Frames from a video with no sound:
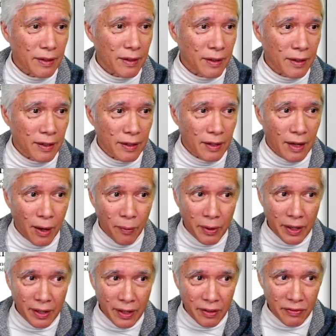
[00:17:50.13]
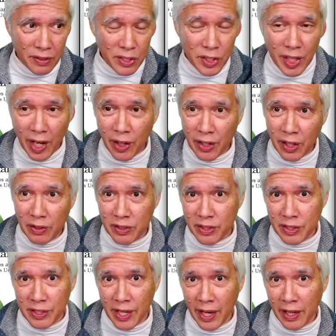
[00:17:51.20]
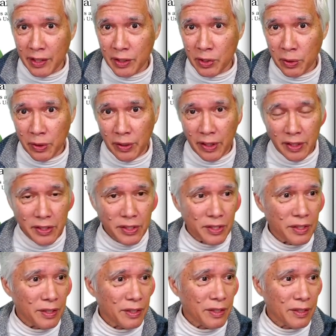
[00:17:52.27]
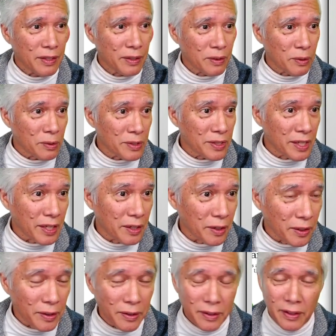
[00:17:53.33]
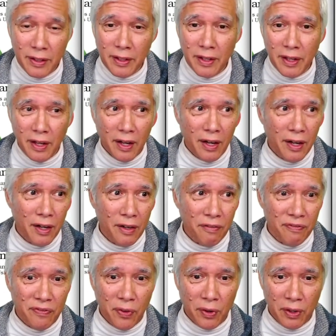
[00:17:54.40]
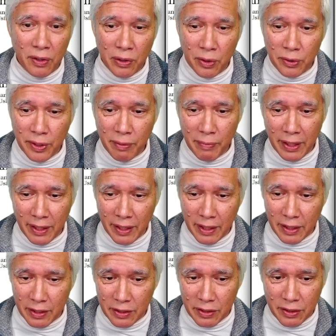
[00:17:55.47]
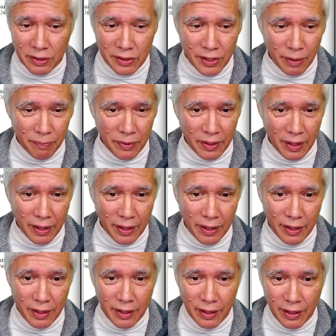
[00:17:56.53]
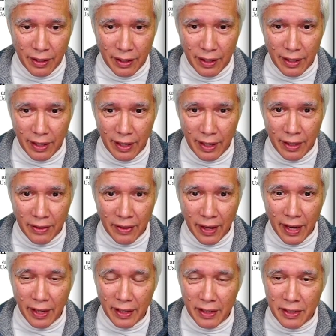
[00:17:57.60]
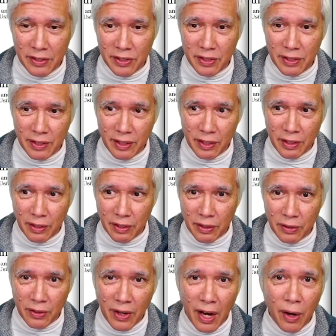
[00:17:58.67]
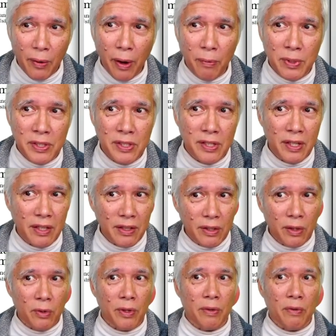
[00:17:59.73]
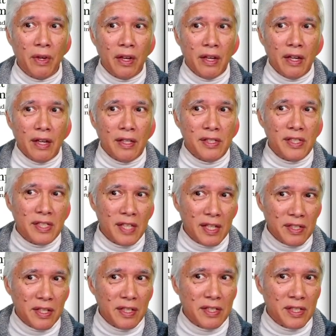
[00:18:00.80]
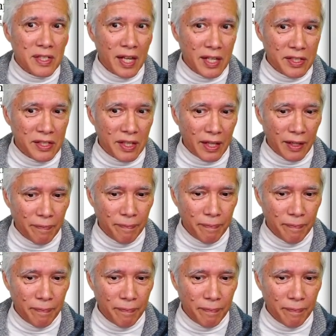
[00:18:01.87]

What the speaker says: I want to give a shout out to Dan Torres, who is here, for cluing me in to something. And that is, you know how I was sitting there going, it says it's testing,